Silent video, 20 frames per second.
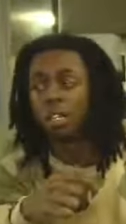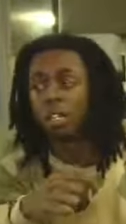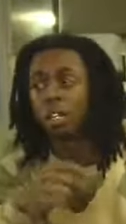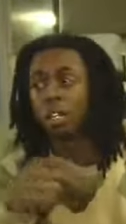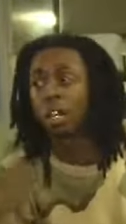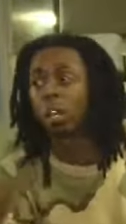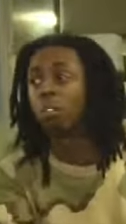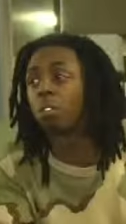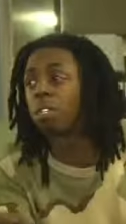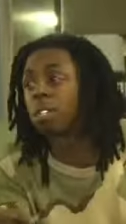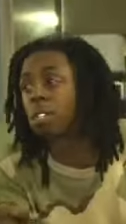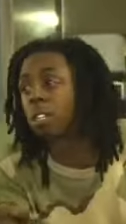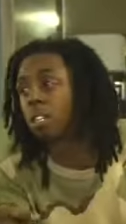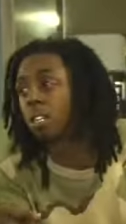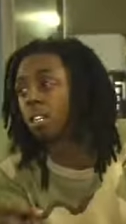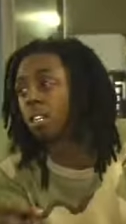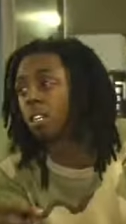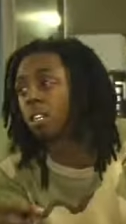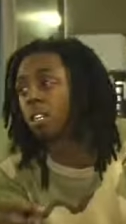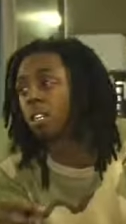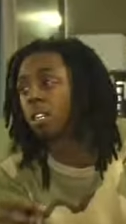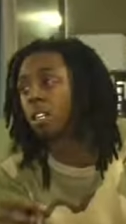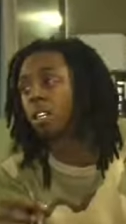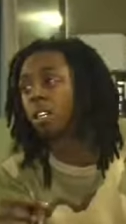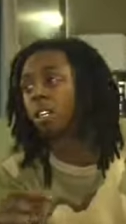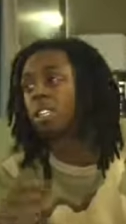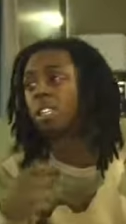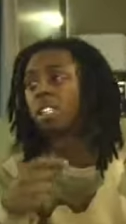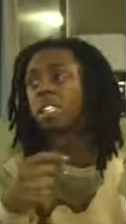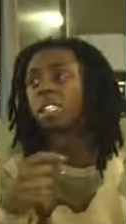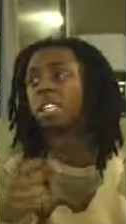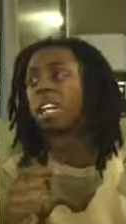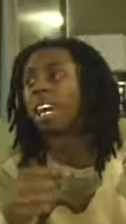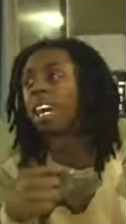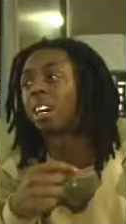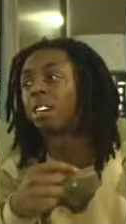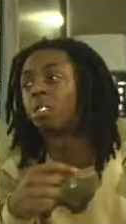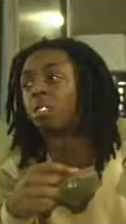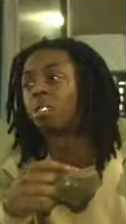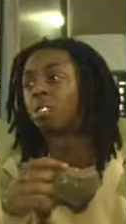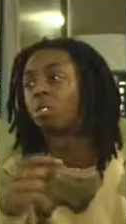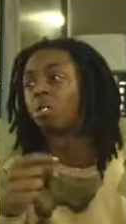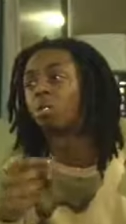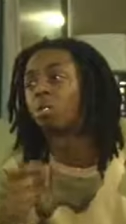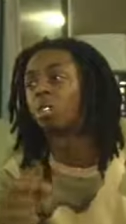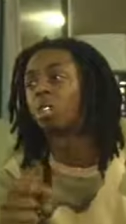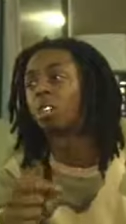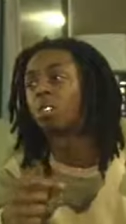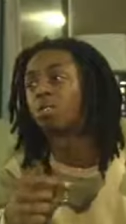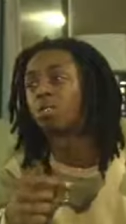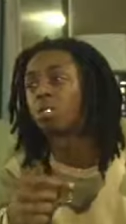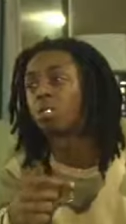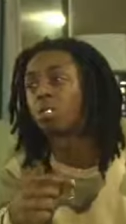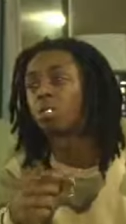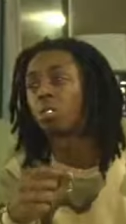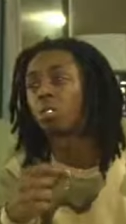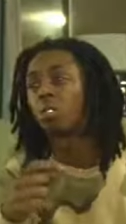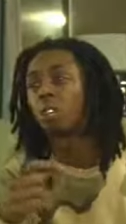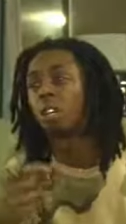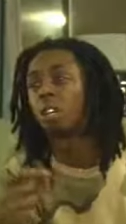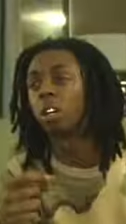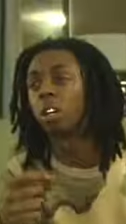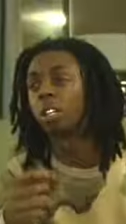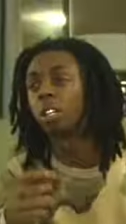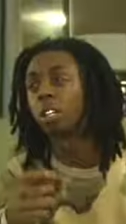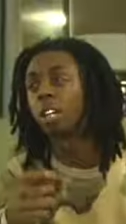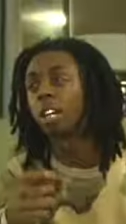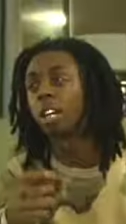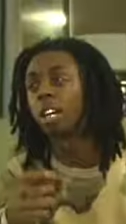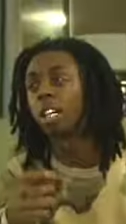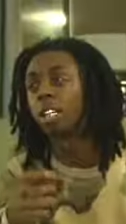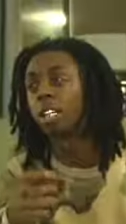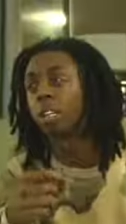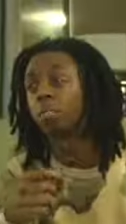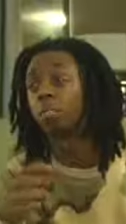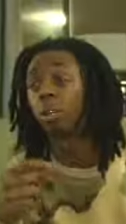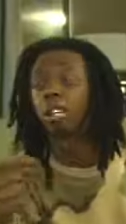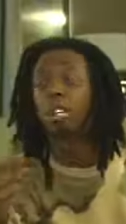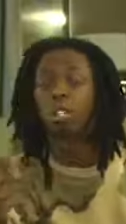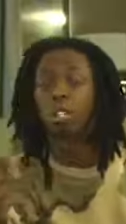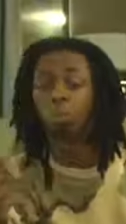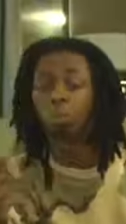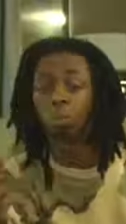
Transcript: Currency, His style's so different, so unorthodox, it make you